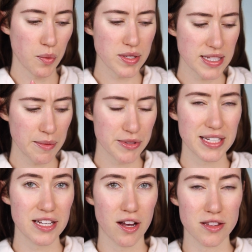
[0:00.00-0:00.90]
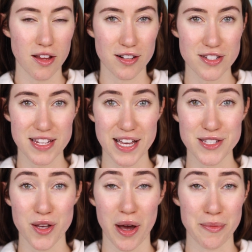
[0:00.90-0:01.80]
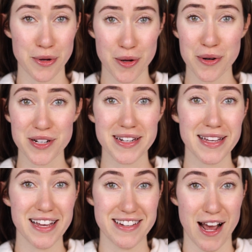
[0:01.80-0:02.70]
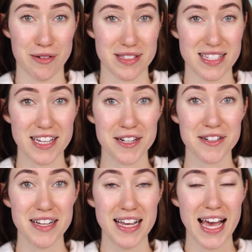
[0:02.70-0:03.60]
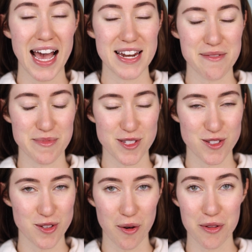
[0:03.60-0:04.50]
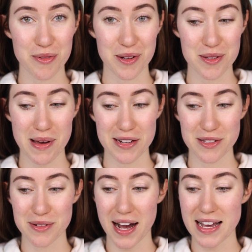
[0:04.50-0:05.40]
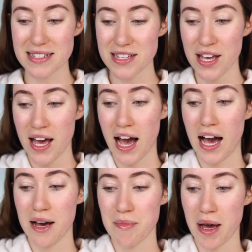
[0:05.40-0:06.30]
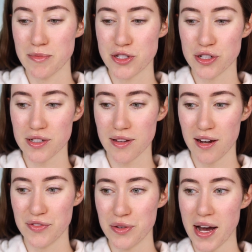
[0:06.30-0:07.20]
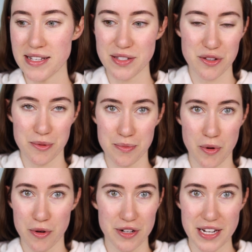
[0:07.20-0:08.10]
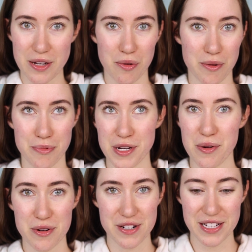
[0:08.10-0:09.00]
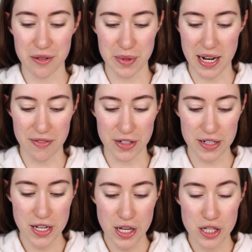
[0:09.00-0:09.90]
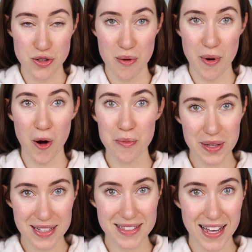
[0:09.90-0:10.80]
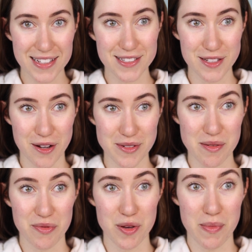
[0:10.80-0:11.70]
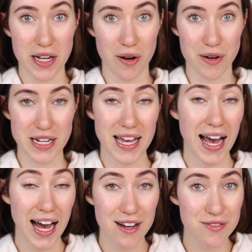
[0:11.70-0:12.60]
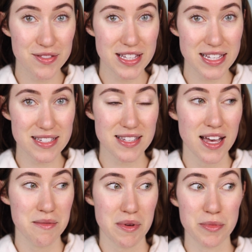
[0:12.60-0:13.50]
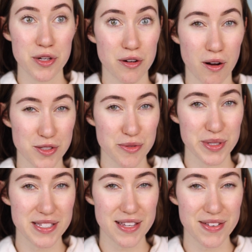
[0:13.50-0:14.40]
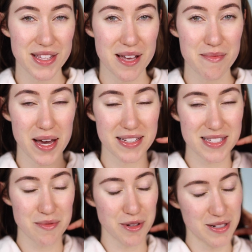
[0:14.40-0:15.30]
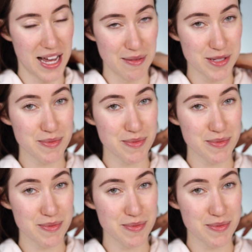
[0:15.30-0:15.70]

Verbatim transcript: I wasn't able to get it on launch day, so I pre-ordered it and now it's here and I'm so thrilled about it, you guys. Um, I'm sure a lot of you guys either ordered it or pre-ordered it or whatever. So I'm hoping that, you know, some of you might already have these. Maybe you're also receiving them at a similar time as